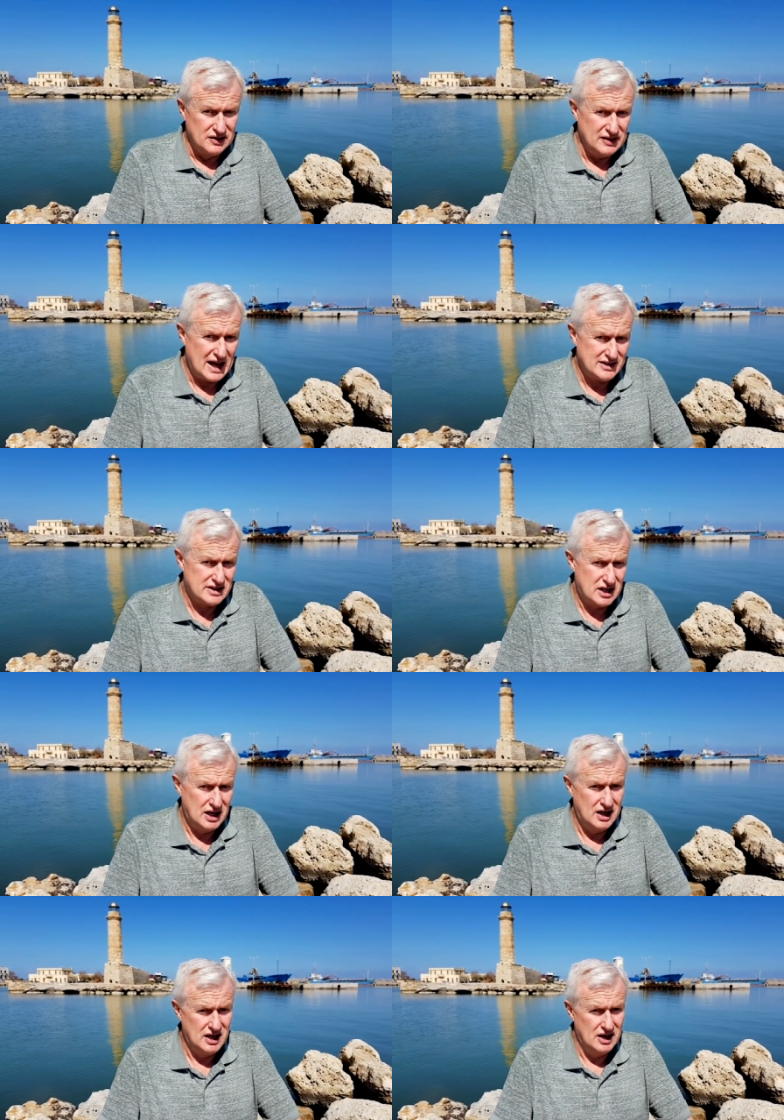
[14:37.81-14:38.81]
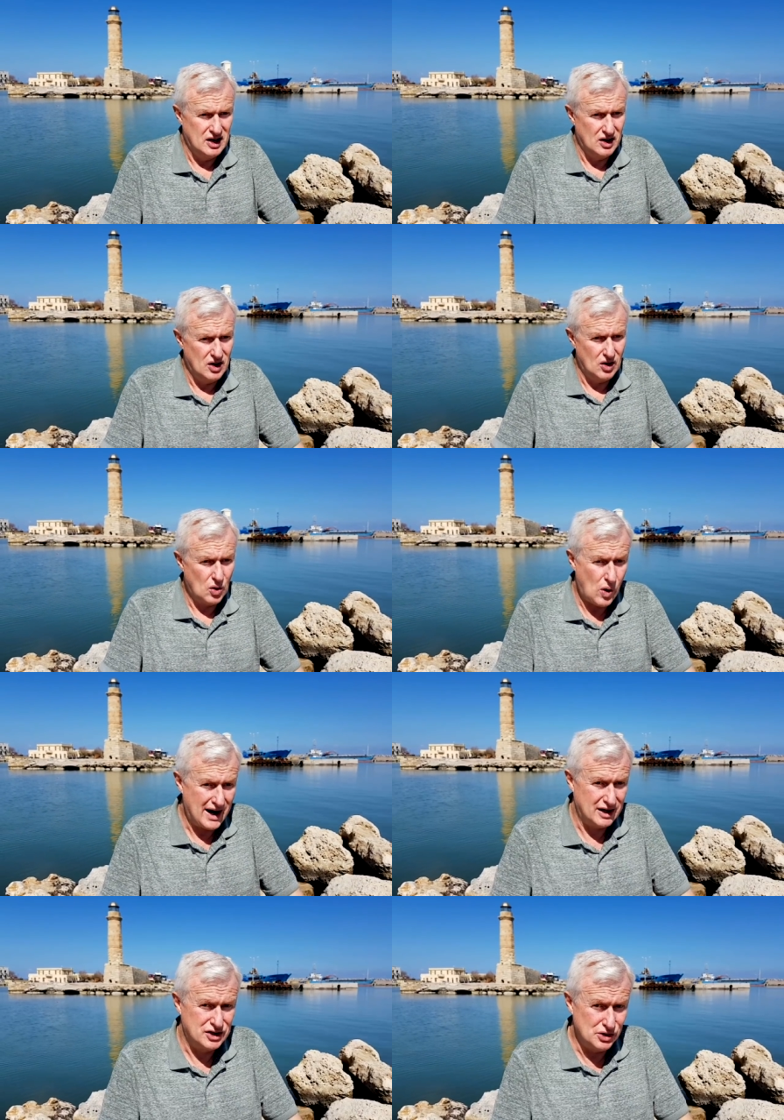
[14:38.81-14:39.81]
That's
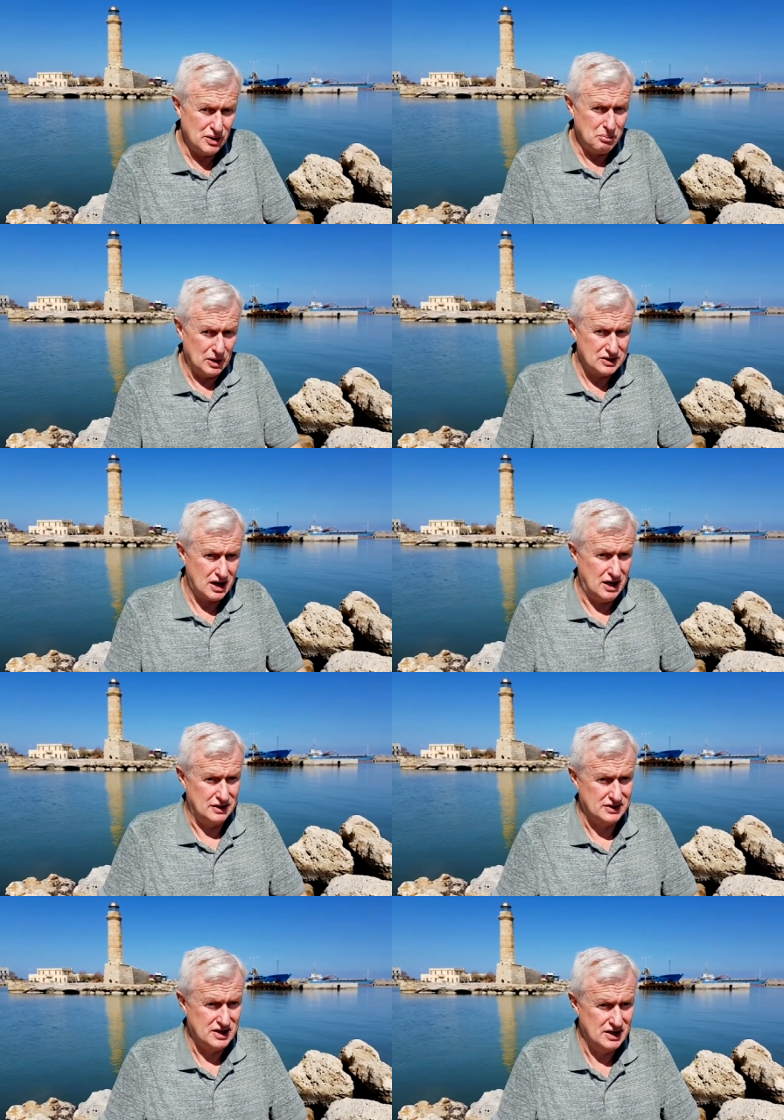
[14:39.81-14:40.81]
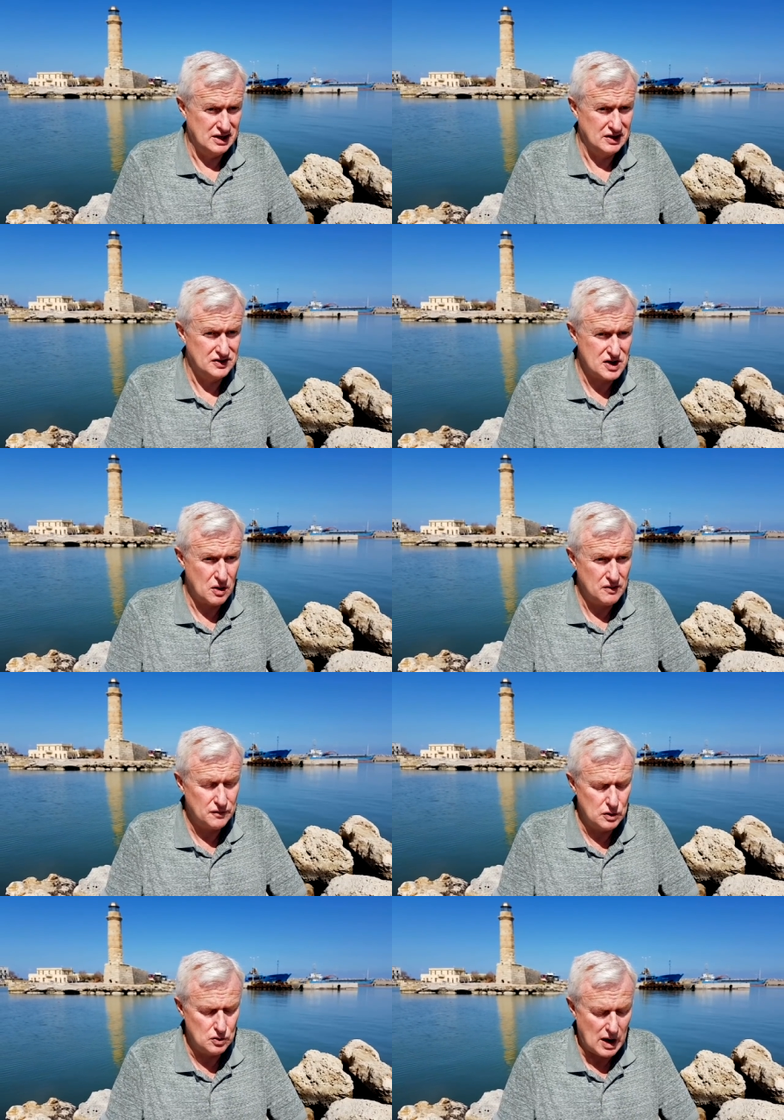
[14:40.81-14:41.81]
quite a doable task. So
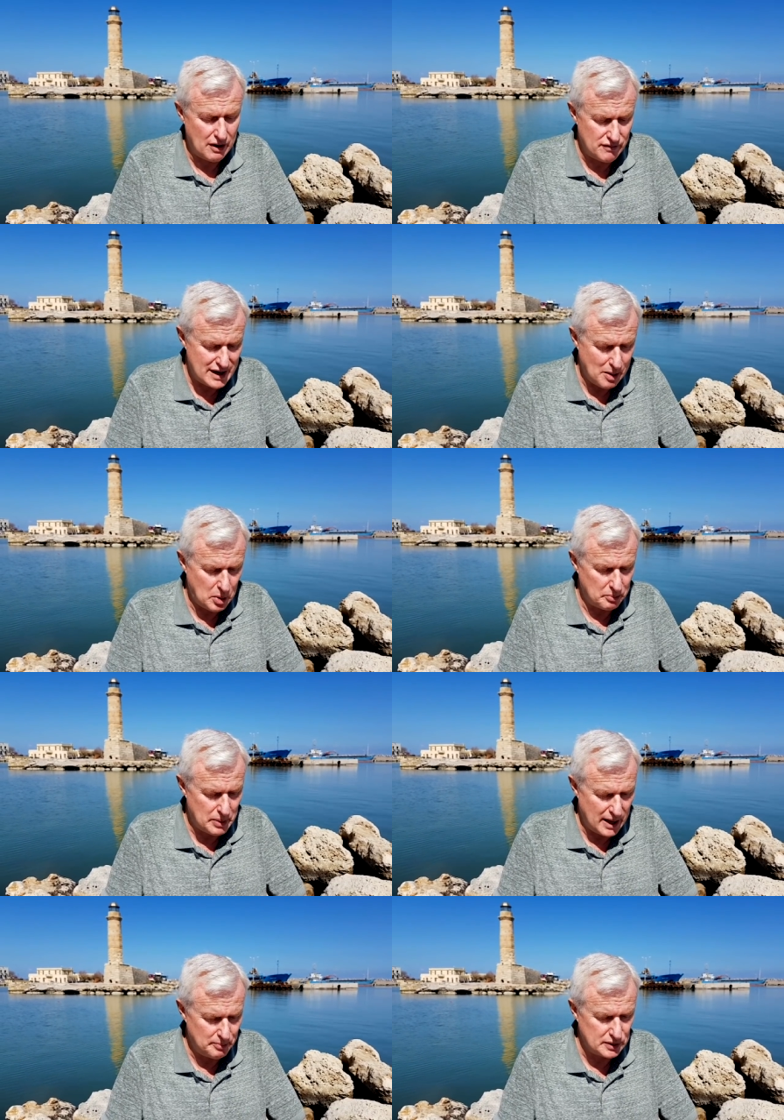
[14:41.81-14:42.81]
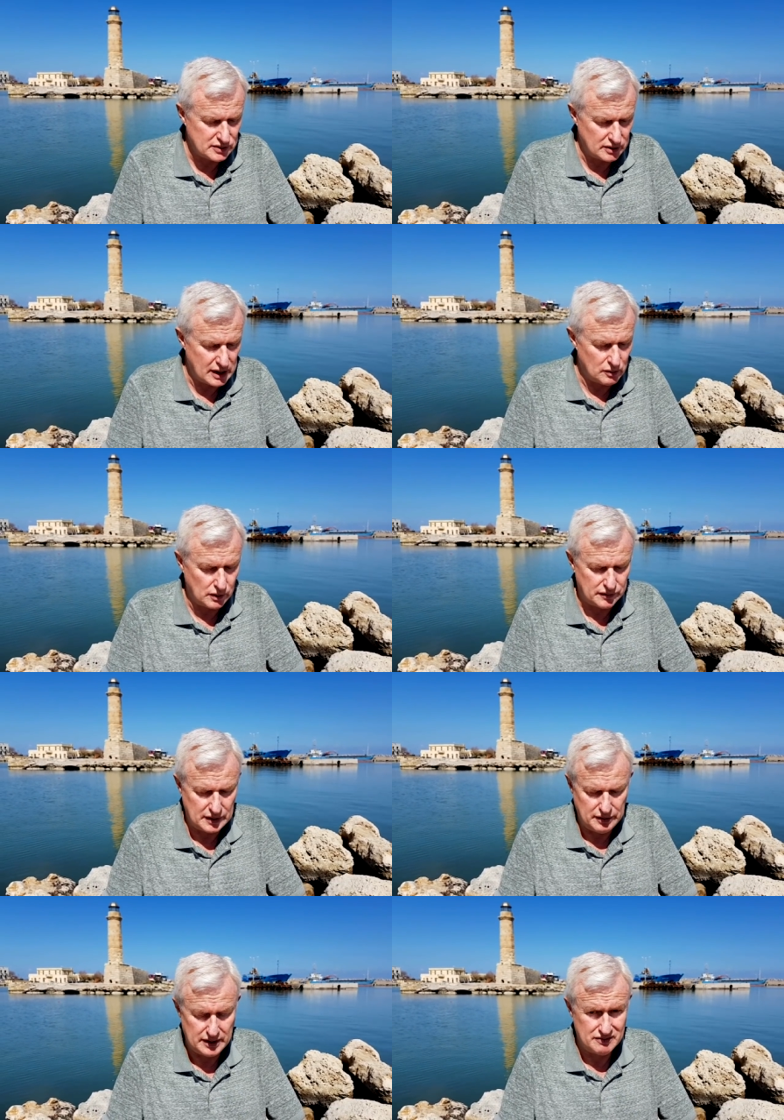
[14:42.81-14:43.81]
if you, I read up on papers on network
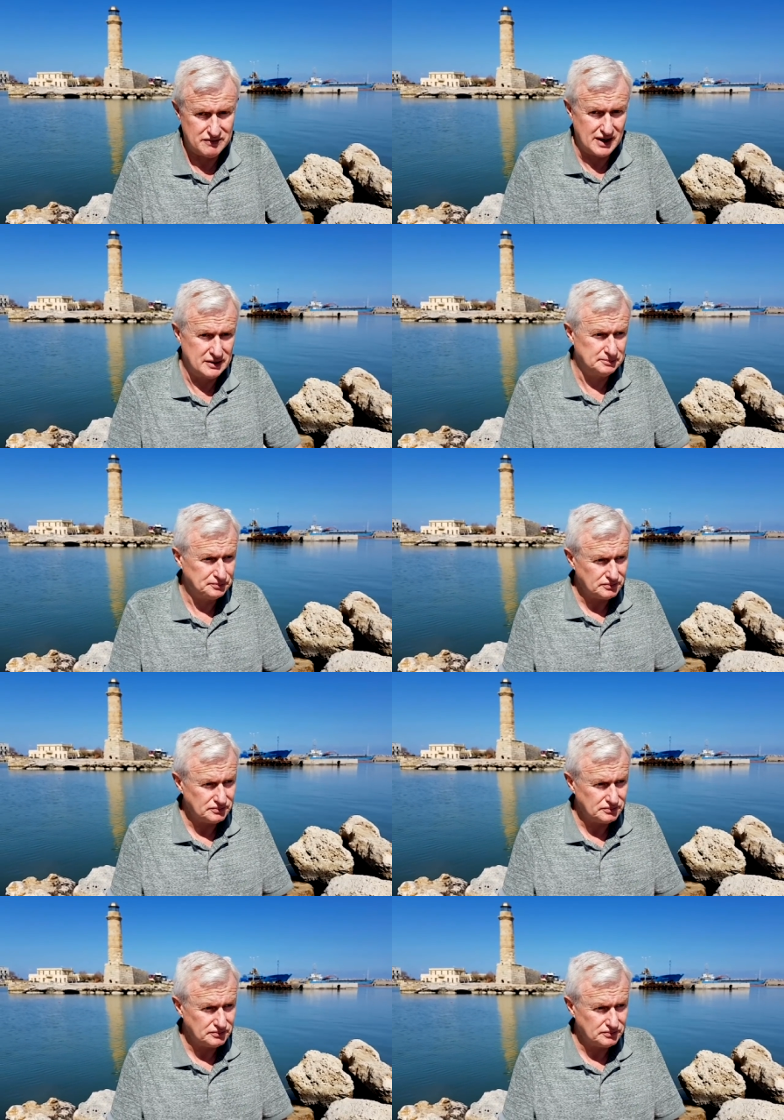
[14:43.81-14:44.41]
theory and found,